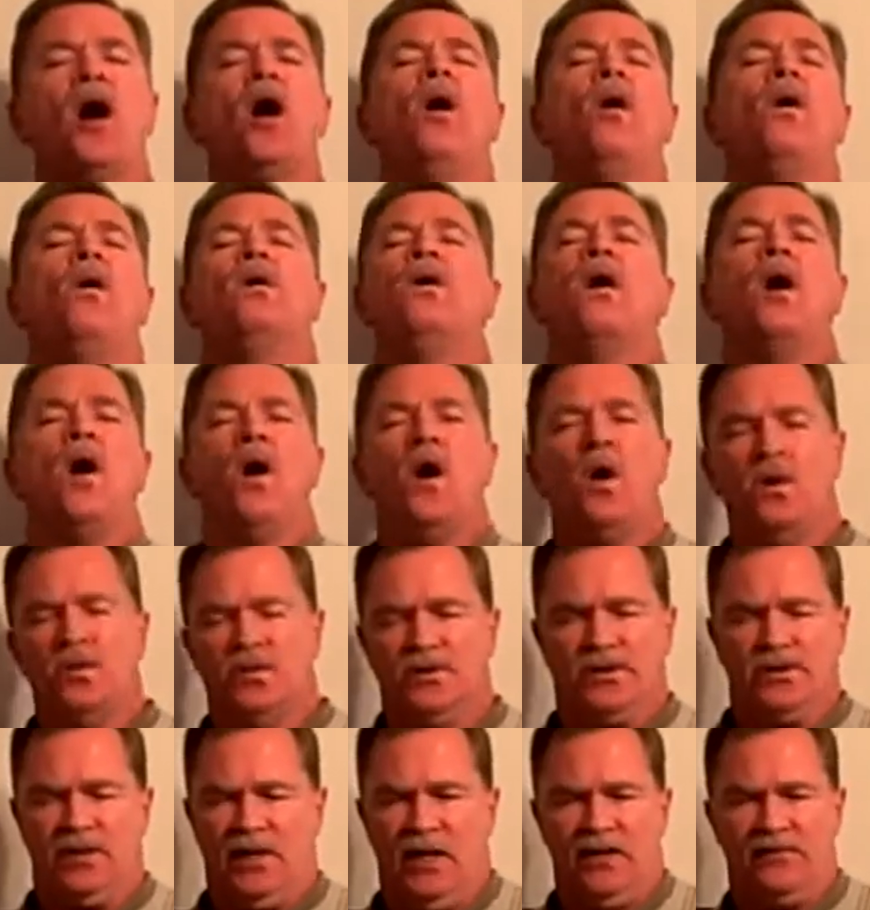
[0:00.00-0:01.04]
a whole
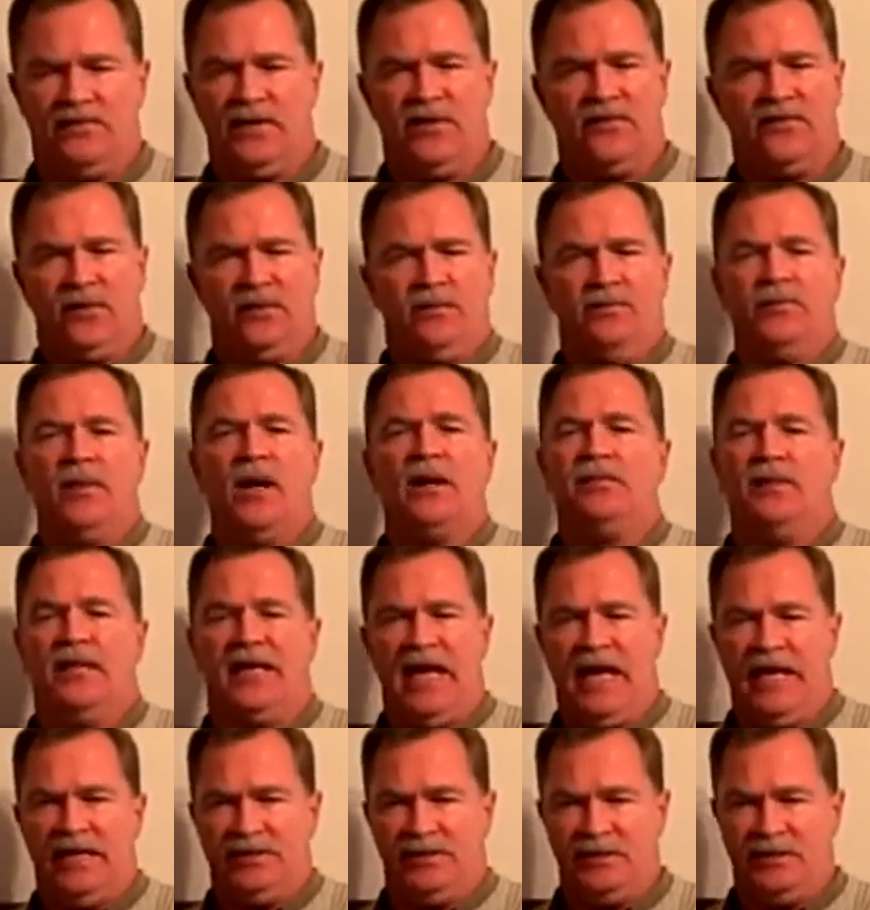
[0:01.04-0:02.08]
host of different
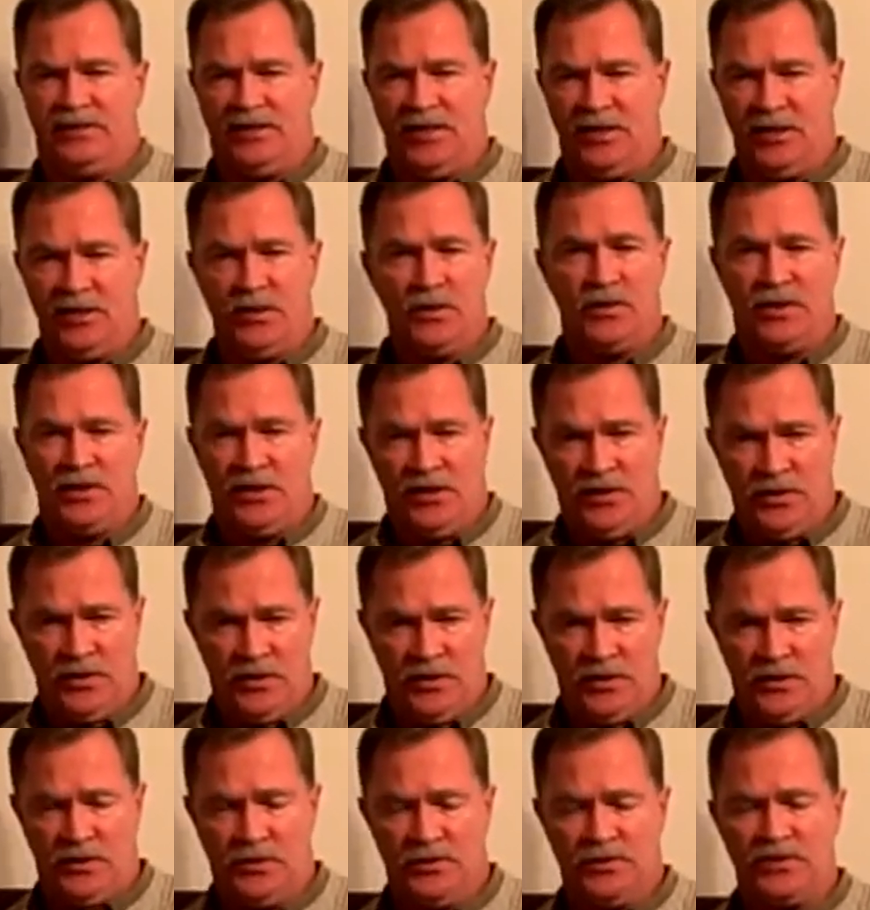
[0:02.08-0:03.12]
publications that you can
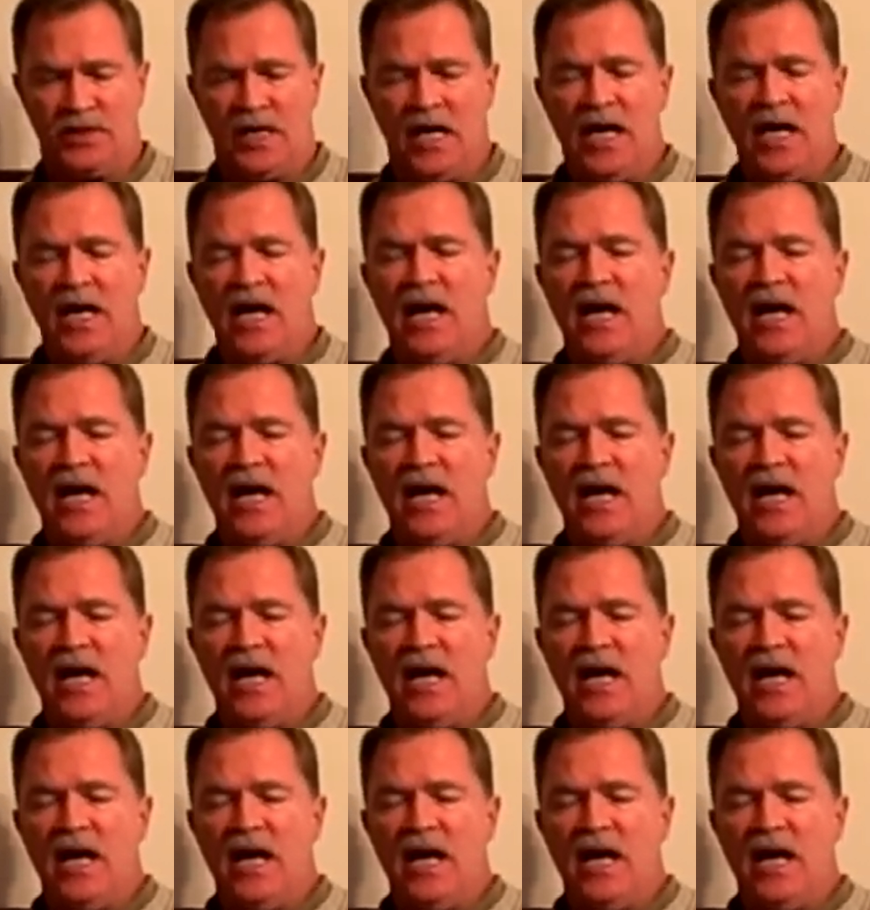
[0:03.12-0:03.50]
use.